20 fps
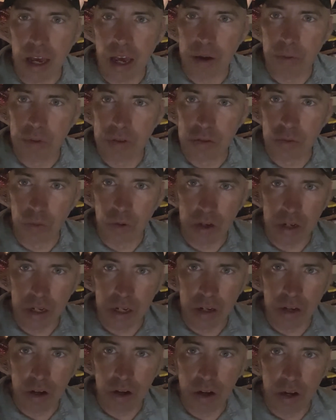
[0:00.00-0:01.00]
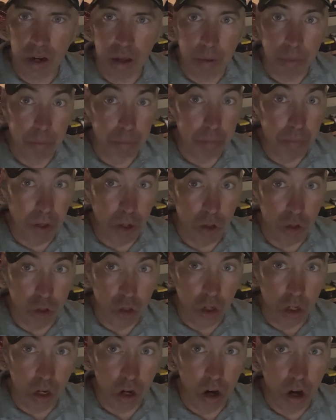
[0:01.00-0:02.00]
I was working on a bilge
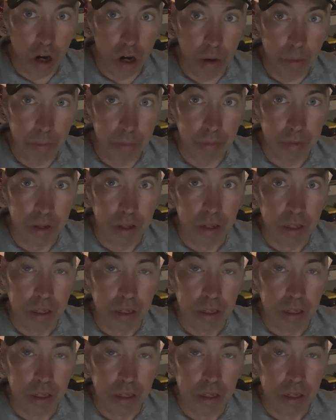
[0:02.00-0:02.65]
alarm